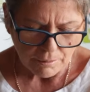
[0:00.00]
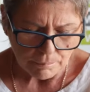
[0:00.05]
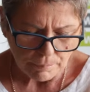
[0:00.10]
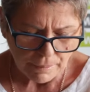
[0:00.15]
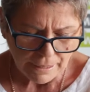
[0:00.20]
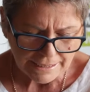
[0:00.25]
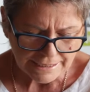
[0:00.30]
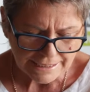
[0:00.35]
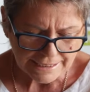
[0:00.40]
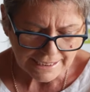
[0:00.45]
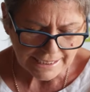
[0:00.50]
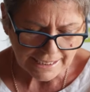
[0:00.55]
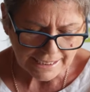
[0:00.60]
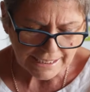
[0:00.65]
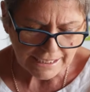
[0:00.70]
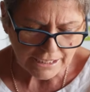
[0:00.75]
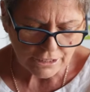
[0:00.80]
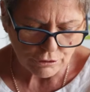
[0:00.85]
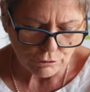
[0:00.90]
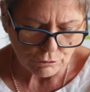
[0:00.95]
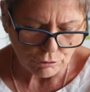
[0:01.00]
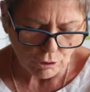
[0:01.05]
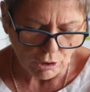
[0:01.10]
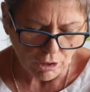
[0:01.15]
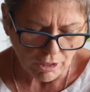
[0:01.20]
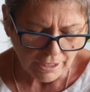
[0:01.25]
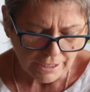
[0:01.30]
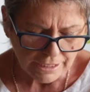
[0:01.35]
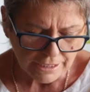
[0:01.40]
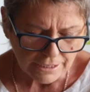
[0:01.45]
basically
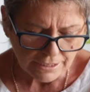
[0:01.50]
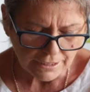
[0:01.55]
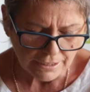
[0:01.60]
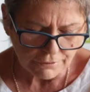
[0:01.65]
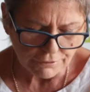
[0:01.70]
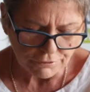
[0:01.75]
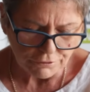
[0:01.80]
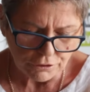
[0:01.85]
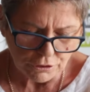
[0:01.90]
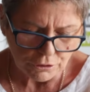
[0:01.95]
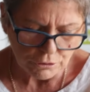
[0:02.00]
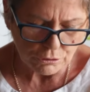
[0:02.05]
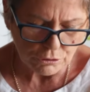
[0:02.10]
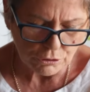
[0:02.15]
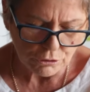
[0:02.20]
grind the food